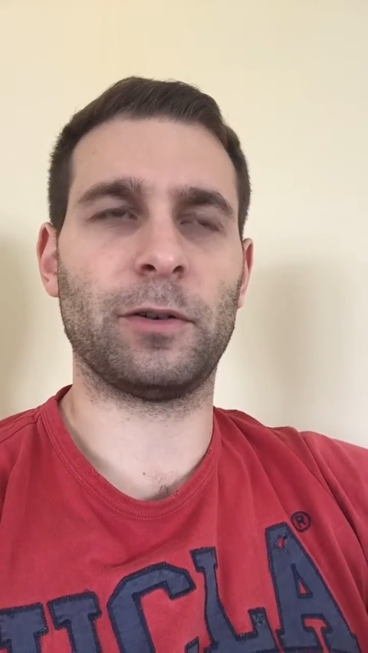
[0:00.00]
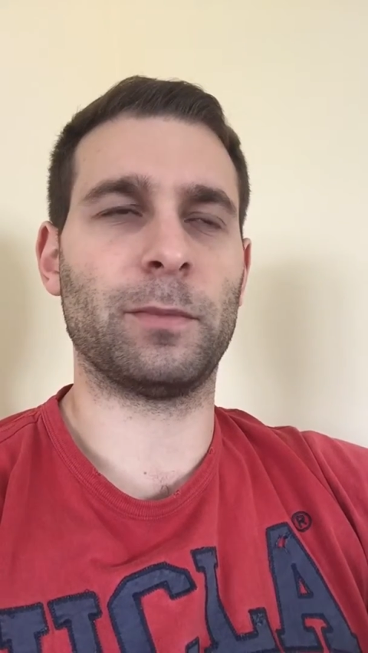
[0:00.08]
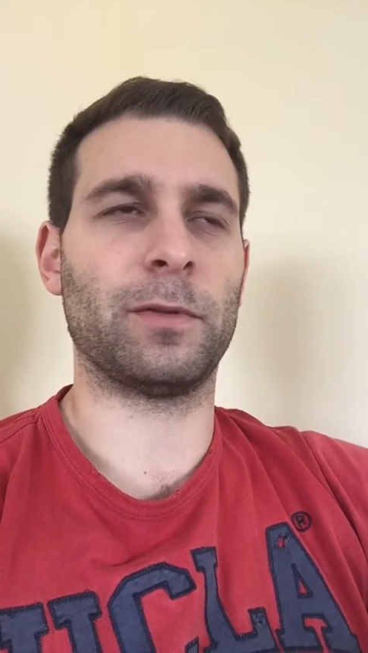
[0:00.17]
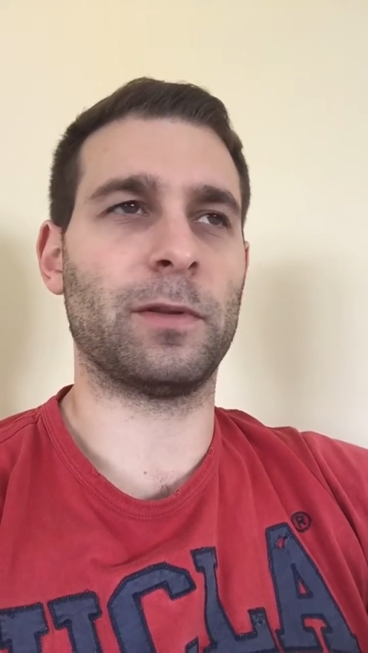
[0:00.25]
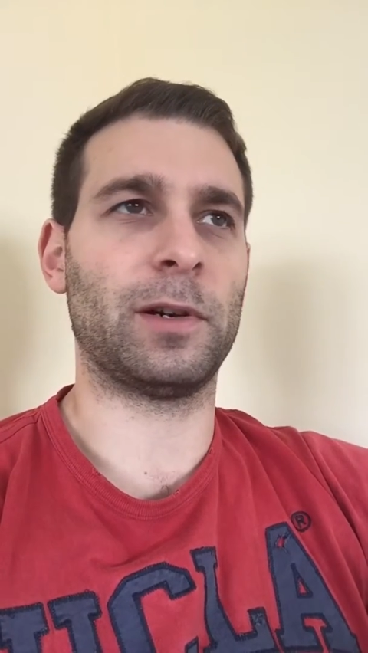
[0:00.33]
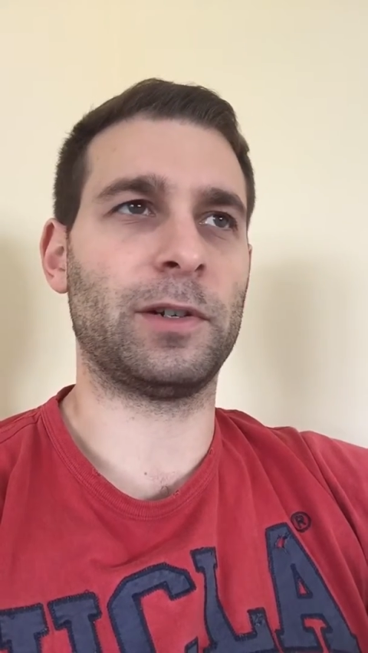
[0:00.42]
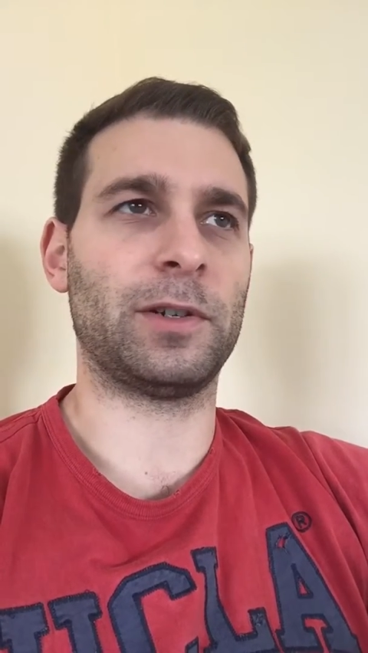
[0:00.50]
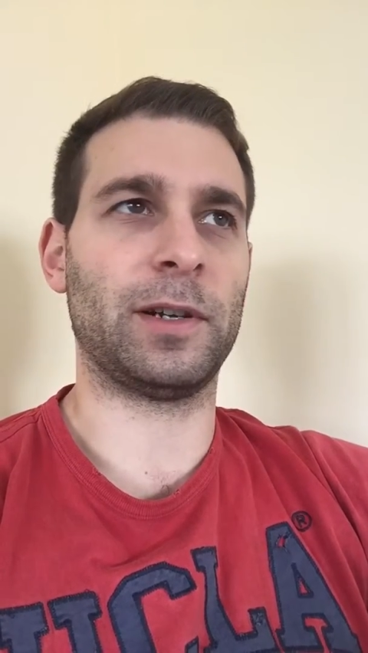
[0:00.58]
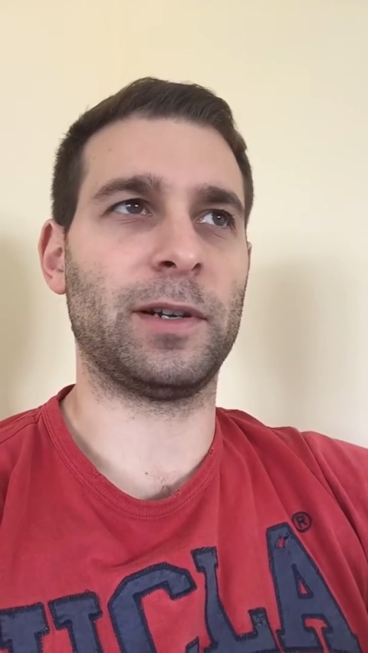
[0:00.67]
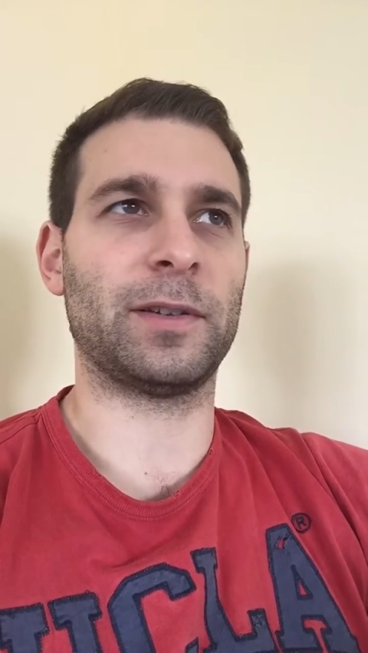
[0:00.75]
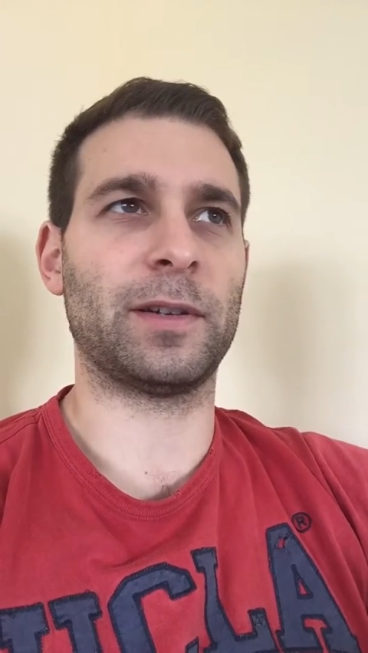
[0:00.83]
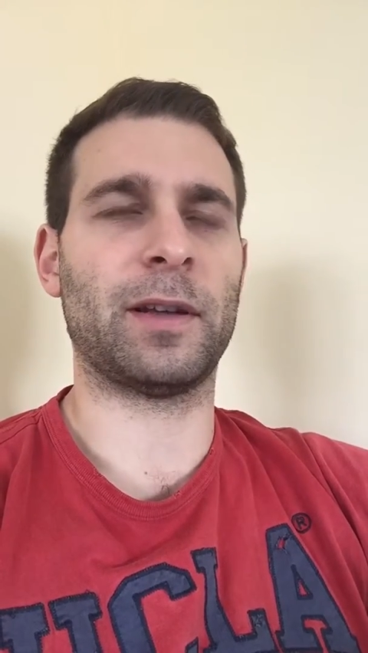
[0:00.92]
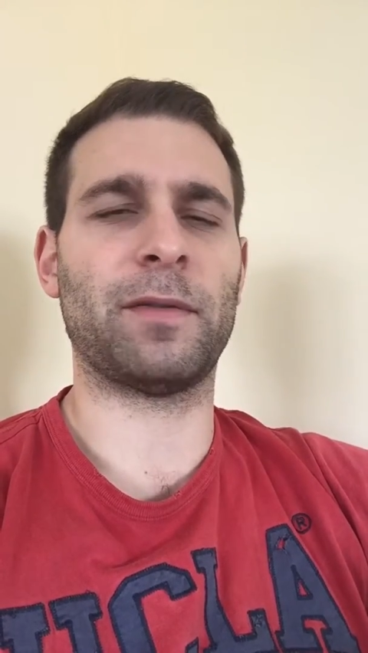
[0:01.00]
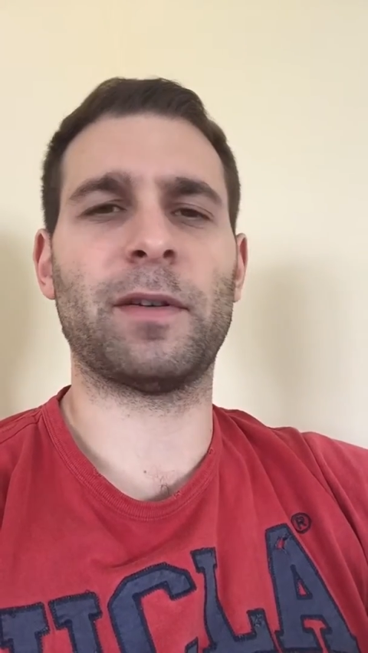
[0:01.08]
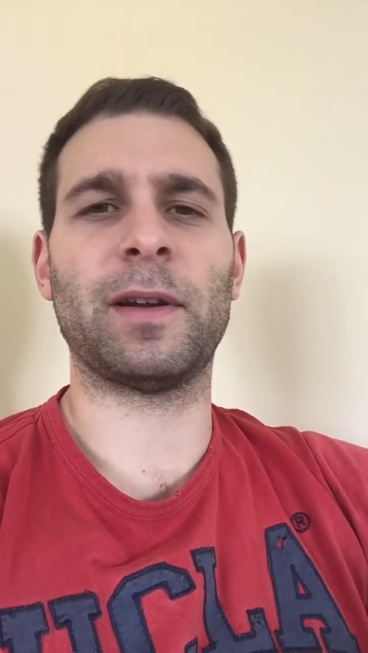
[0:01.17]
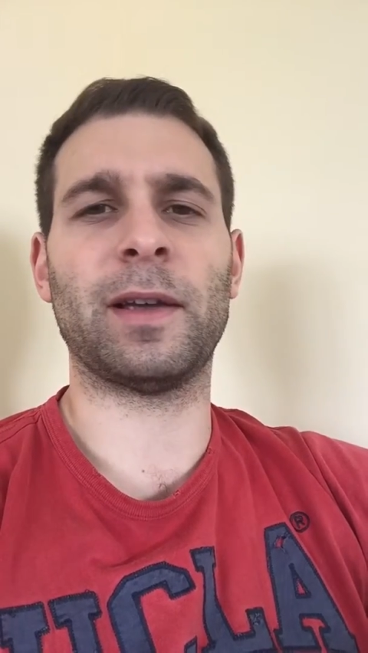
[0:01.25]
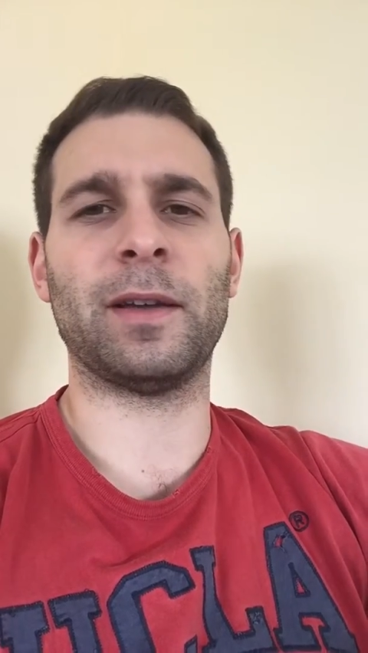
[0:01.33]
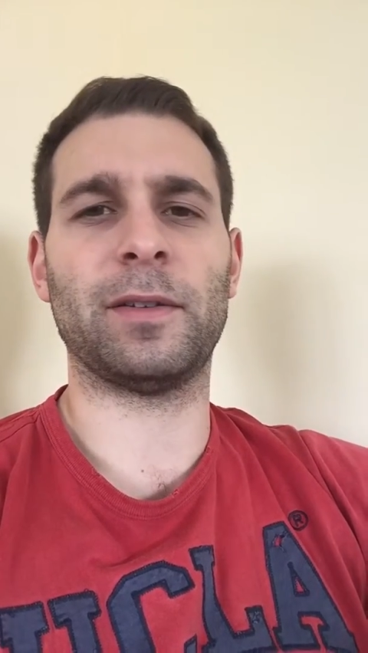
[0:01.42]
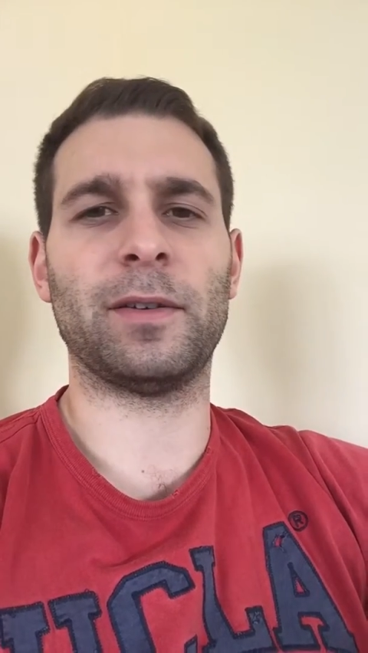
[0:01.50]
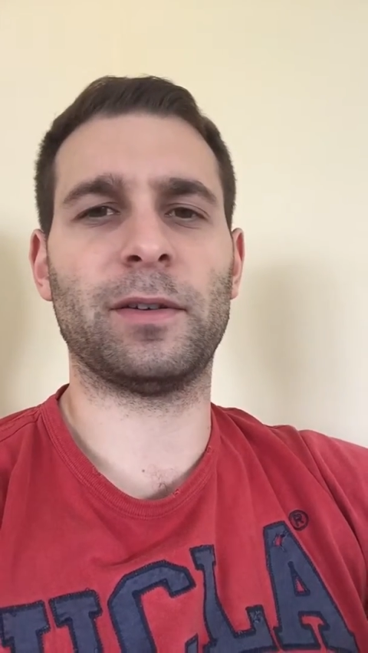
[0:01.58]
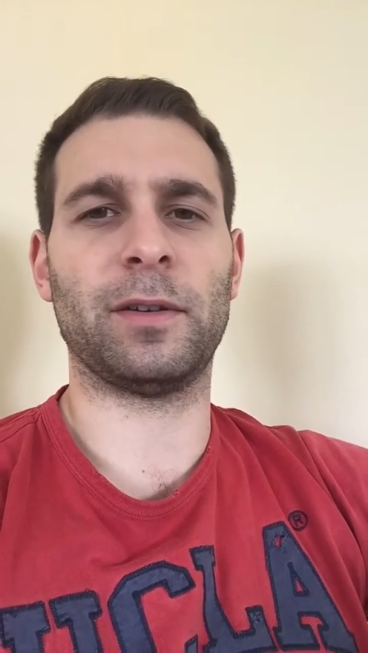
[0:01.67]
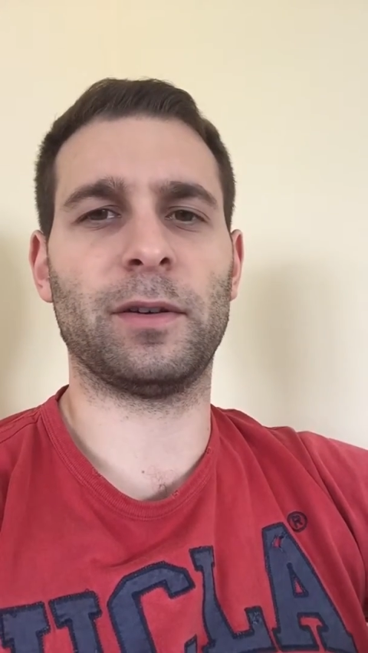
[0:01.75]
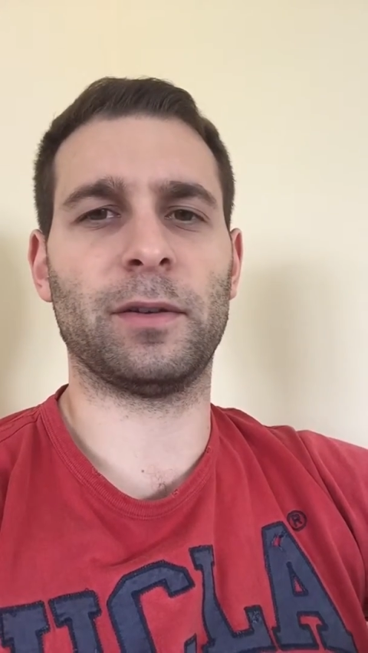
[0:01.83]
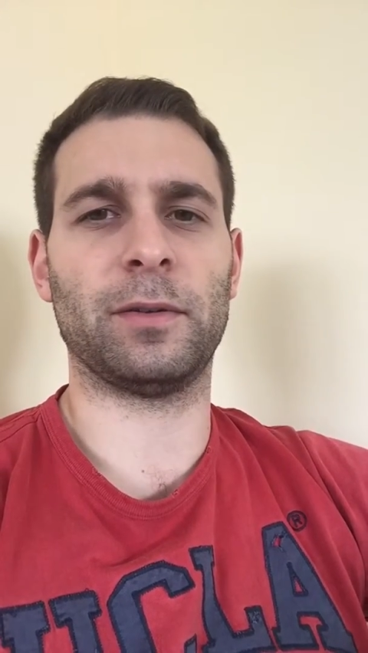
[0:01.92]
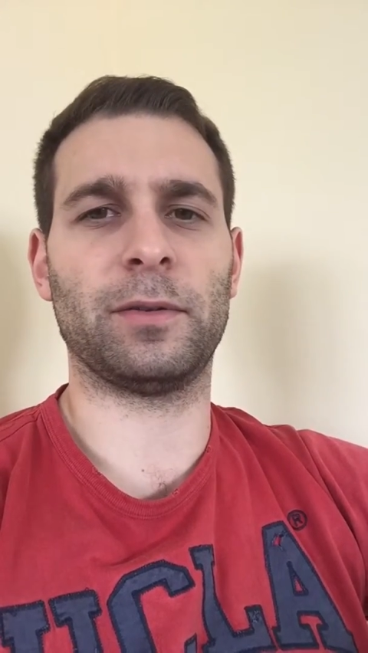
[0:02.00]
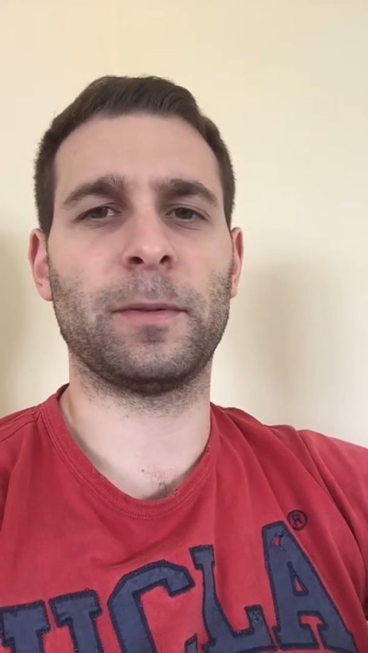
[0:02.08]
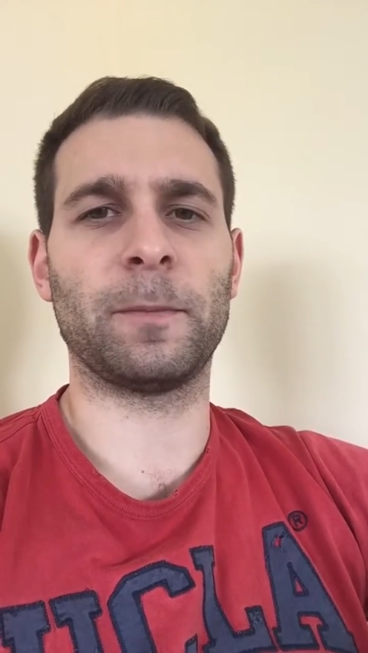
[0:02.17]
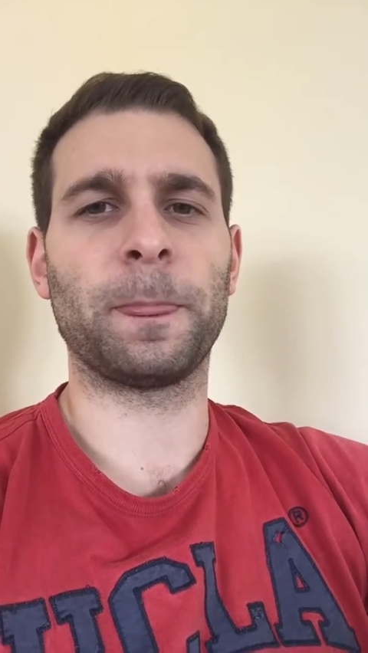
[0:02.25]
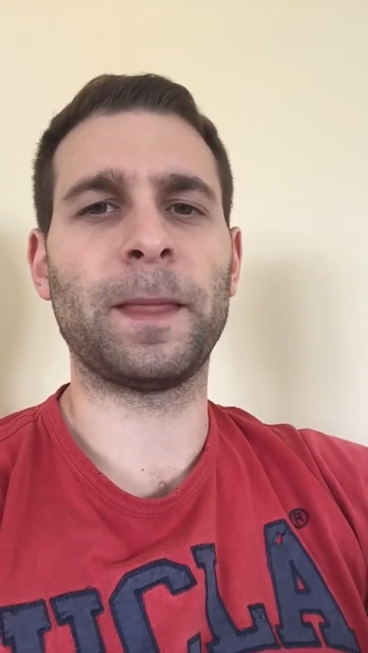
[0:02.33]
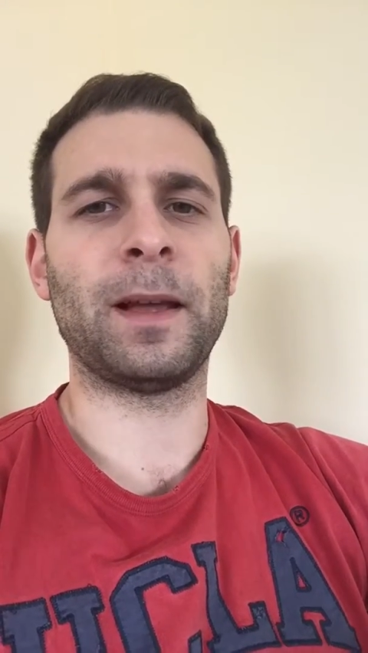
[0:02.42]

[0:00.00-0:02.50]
numerologies, and they're very easy to use.